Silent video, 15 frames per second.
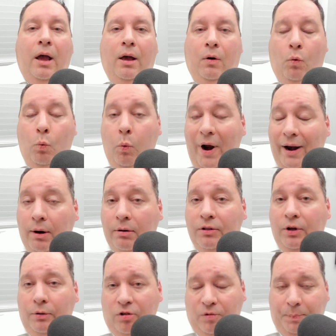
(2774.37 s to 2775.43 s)
where
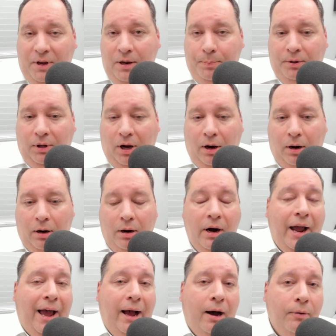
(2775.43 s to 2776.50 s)
those people are,
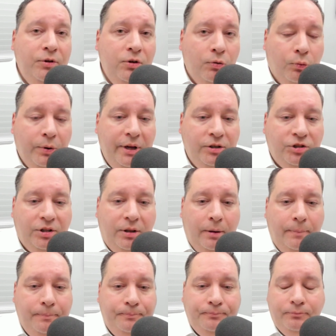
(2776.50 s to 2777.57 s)
how you reach
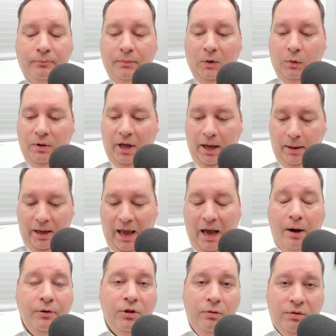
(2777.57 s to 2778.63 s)
them, okay,
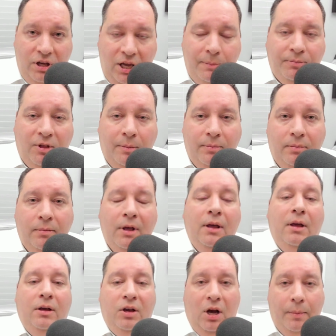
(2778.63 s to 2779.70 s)
how you keep them
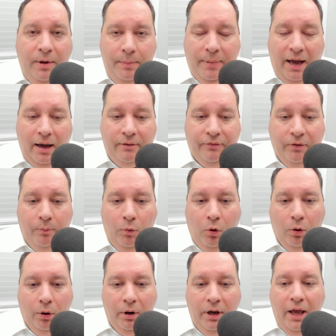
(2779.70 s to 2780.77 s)
coming back for
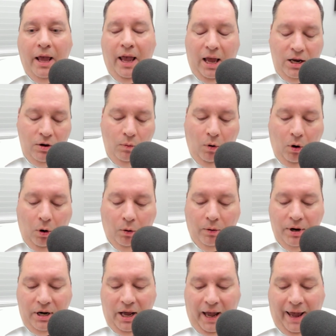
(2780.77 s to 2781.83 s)
more. And you
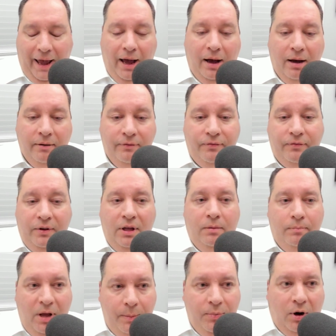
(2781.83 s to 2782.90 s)
already have,
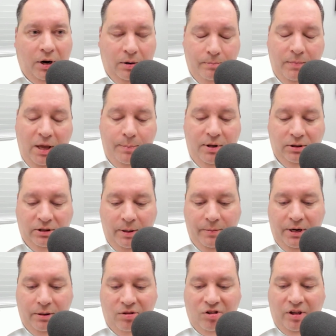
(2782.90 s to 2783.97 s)
on a
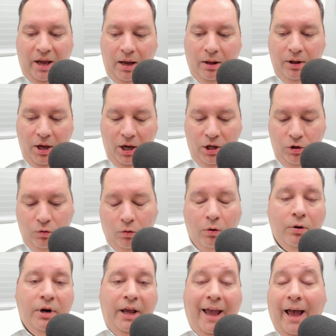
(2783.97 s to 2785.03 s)
limited scale, you
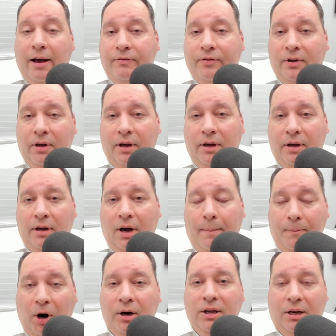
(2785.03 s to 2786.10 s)
already have a
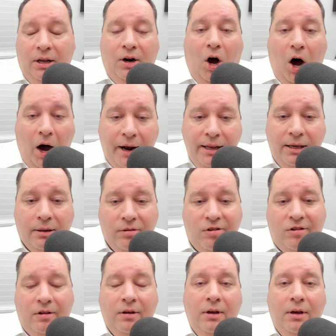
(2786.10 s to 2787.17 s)
market, an audience,